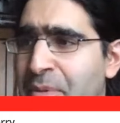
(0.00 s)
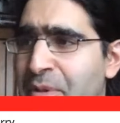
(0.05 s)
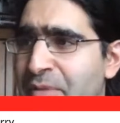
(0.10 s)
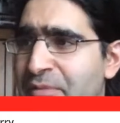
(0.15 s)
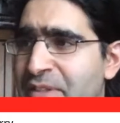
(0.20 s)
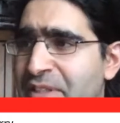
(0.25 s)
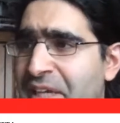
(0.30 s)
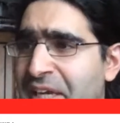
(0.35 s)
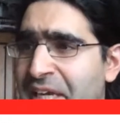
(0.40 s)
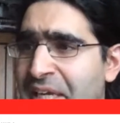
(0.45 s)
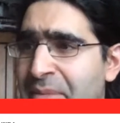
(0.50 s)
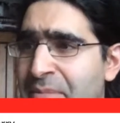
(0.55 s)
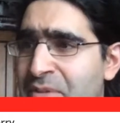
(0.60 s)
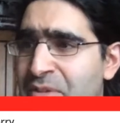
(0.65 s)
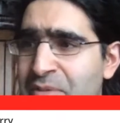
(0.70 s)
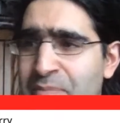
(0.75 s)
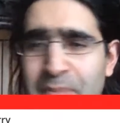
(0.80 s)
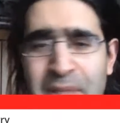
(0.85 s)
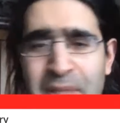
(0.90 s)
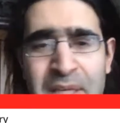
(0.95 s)
a song a couple
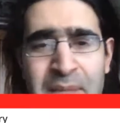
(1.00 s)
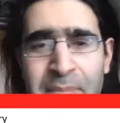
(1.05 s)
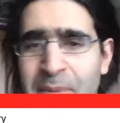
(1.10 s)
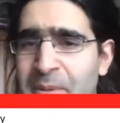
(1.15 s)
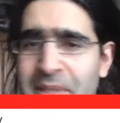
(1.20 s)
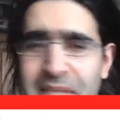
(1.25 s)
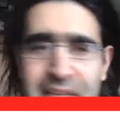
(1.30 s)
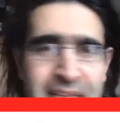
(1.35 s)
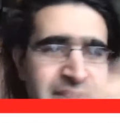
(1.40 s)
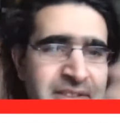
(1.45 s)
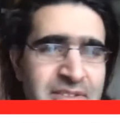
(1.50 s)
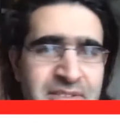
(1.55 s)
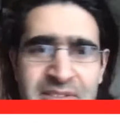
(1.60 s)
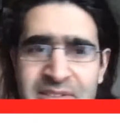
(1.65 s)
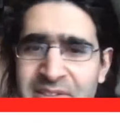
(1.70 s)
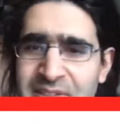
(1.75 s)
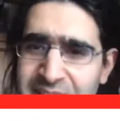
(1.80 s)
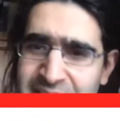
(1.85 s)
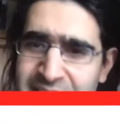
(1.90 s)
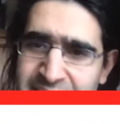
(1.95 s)
of times. People
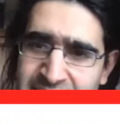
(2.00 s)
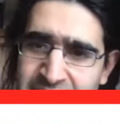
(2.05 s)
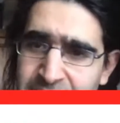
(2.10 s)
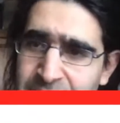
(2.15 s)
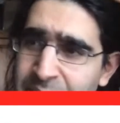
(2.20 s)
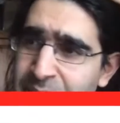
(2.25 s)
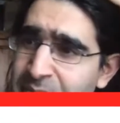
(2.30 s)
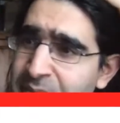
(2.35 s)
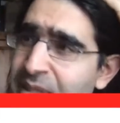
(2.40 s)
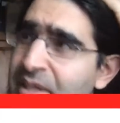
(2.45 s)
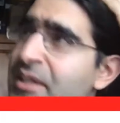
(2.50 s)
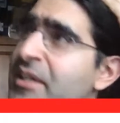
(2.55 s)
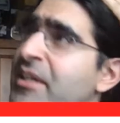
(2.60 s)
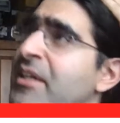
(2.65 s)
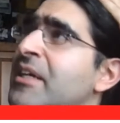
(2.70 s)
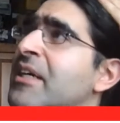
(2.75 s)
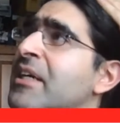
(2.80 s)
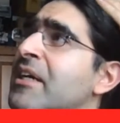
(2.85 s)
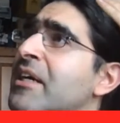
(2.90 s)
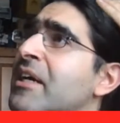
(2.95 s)
guessed the
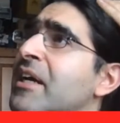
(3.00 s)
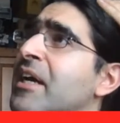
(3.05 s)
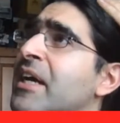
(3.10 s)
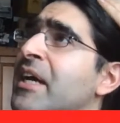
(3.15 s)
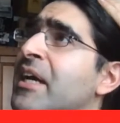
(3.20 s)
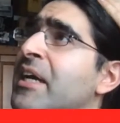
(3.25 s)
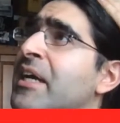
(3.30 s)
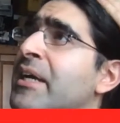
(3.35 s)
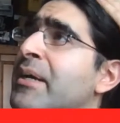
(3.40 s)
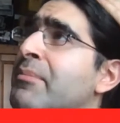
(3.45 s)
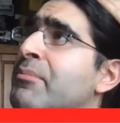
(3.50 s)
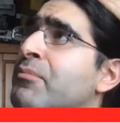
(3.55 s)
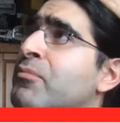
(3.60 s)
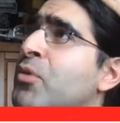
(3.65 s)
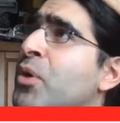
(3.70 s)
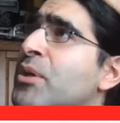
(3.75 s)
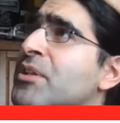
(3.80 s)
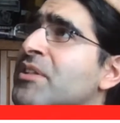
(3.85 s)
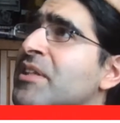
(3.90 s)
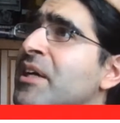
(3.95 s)
game.
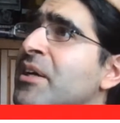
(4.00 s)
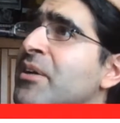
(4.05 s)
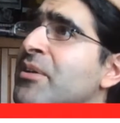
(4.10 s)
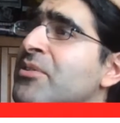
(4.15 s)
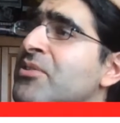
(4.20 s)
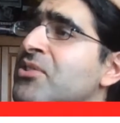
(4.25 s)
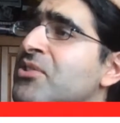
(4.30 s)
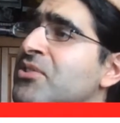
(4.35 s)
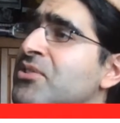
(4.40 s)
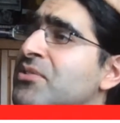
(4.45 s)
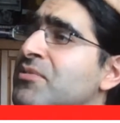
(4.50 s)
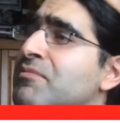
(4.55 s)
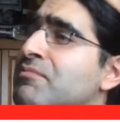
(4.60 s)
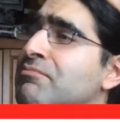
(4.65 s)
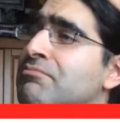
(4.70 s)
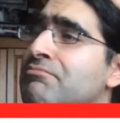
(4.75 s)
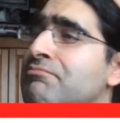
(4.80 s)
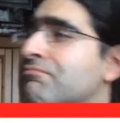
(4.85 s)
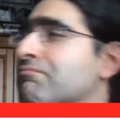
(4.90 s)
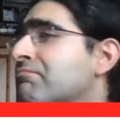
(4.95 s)
What else?
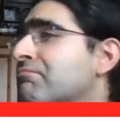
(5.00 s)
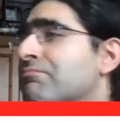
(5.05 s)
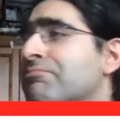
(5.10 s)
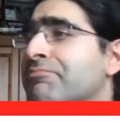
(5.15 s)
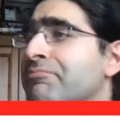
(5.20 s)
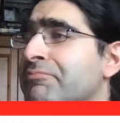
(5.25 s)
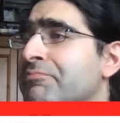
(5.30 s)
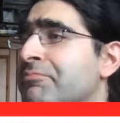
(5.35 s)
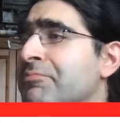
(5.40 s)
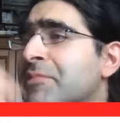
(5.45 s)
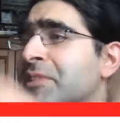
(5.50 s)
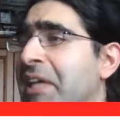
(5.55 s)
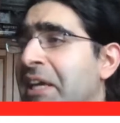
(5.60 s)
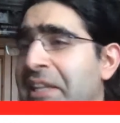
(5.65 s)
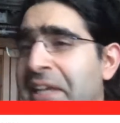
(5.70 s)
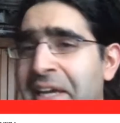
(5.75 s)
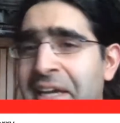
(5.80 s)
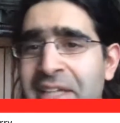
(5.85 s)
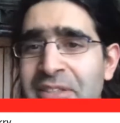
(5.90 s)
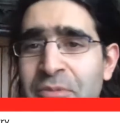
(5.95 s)
Then
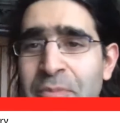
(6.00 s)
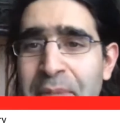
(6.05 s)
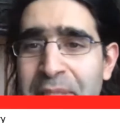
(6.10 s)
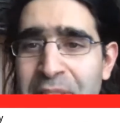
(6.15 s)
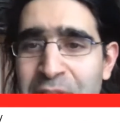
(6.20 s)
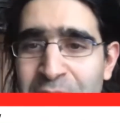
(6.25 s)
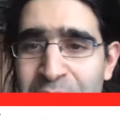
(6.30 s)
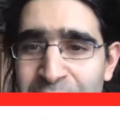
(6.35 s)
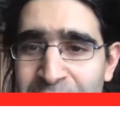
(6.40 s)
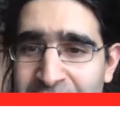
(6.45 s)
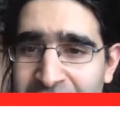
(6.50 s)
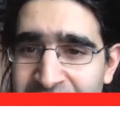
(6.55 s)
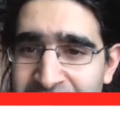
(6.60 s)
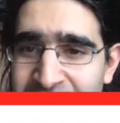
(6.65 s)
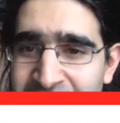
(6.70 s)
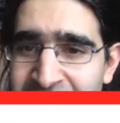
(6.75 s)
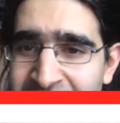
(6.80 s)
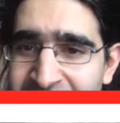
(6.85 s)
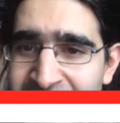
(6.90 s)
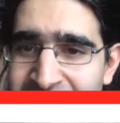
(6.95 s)
I had a bit of a rant.
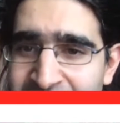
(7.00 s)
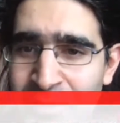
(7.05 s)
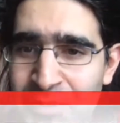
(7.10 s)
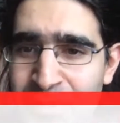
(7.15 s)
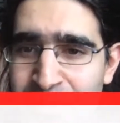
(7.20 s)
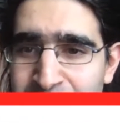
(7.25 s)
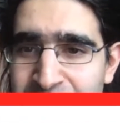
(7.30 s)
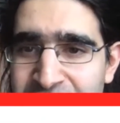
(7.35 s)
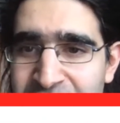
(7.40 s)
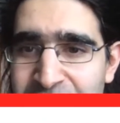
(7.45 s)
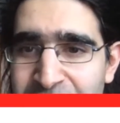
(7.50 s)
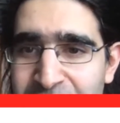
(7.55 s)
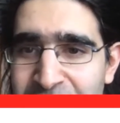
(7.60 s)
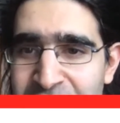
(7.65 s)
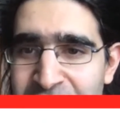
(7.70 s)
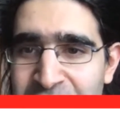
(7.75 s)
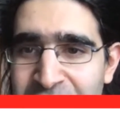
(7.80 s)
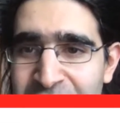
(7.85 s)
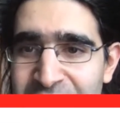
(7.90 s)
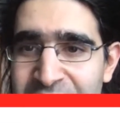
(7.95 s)
That was pretty much
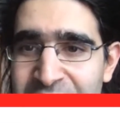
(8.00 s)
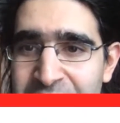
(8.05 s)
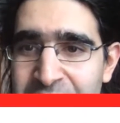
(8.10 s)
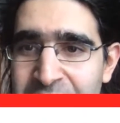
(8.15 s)
it.